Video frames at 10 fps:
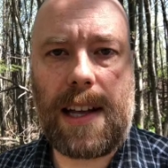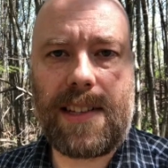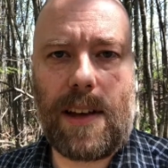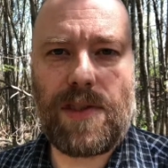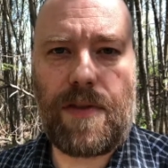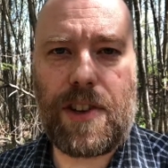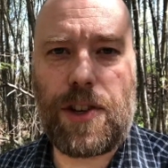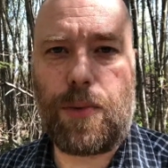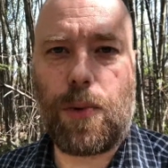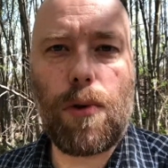
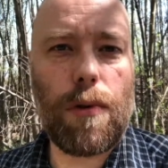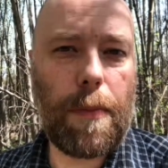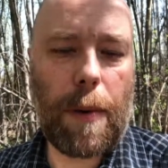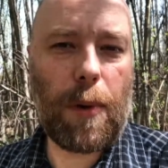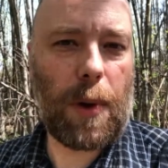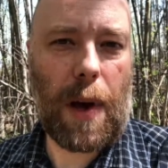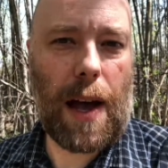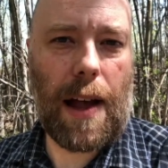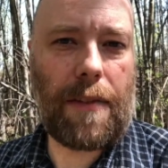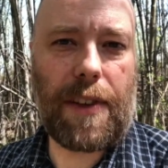self-sufficient rural people
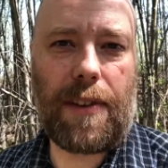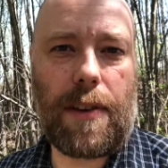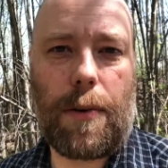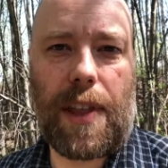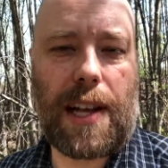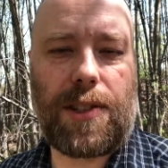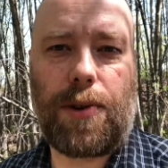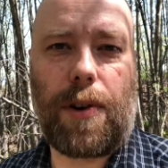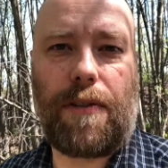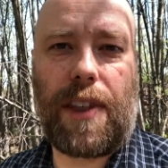that have to deal with that
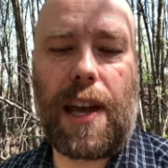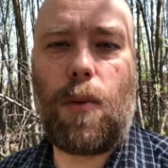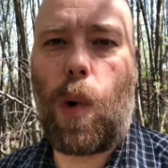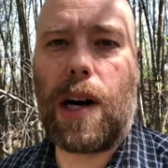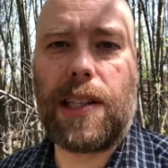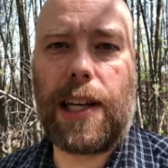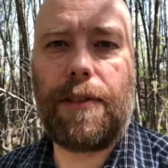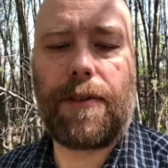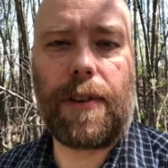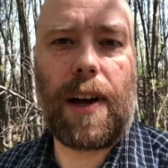sort of thing,
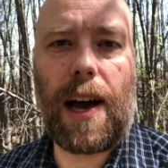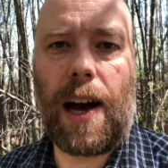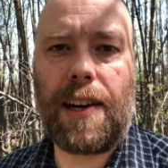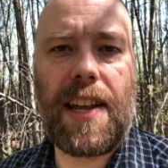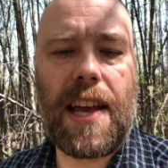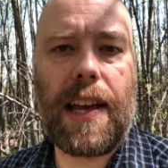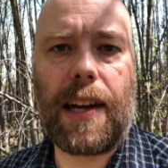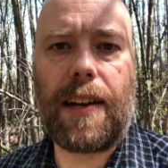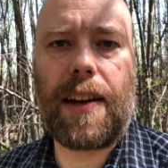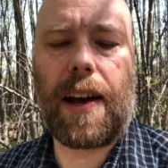wildlife and hunting
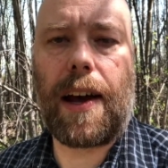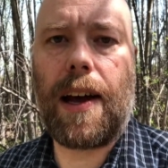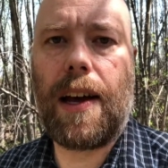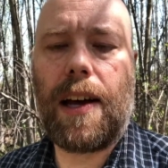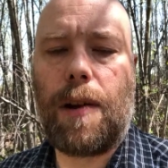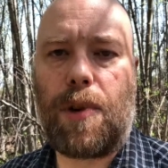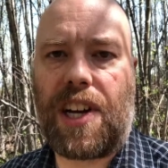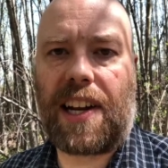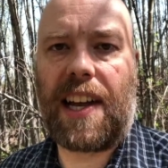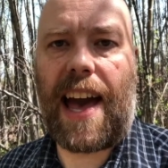and
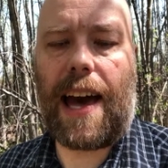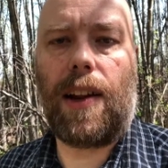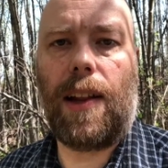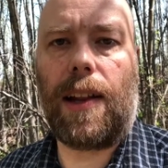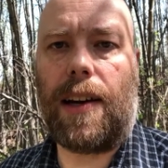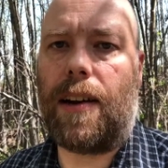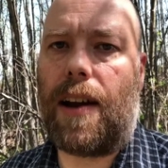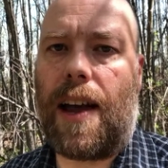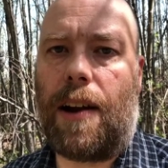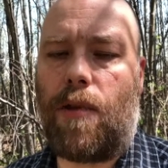protecting cattle
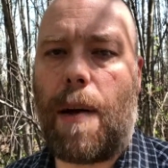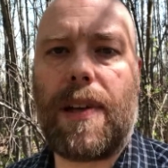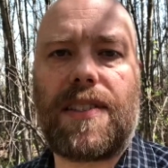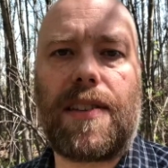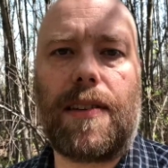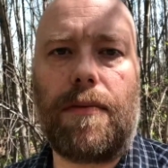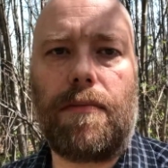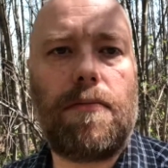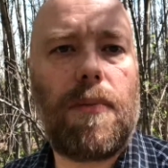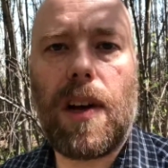and rabbits,
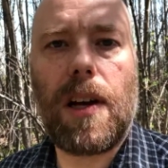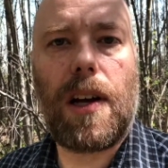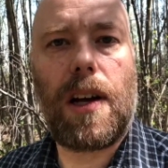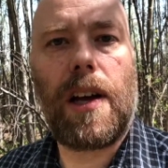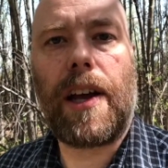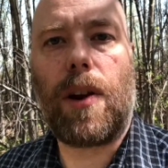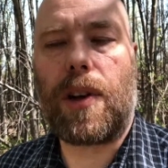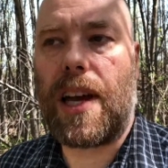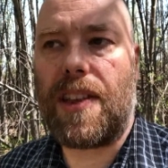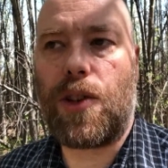and
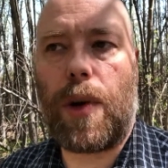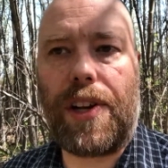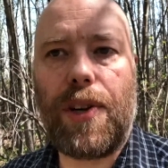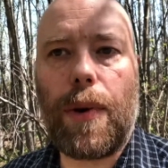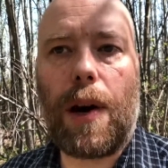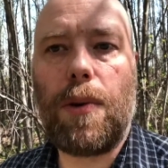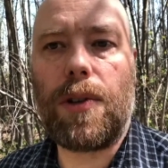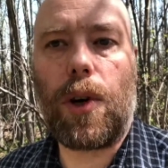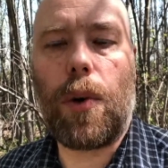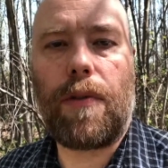getting the 22 out
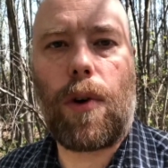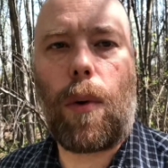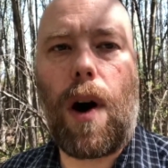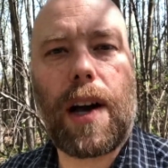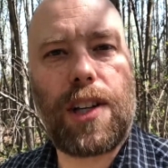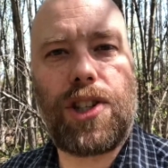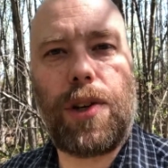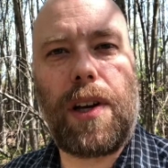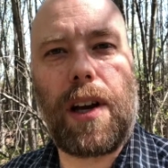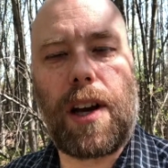and going for a walk and
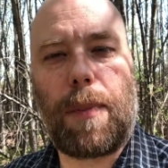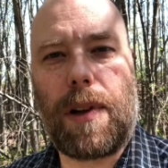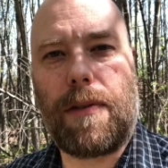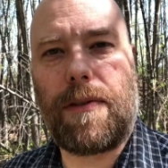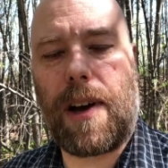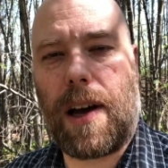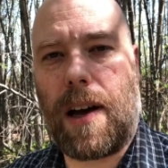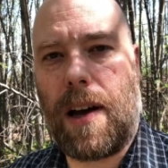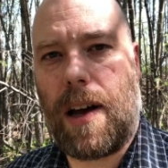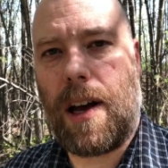shooting a couple
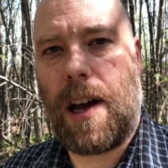of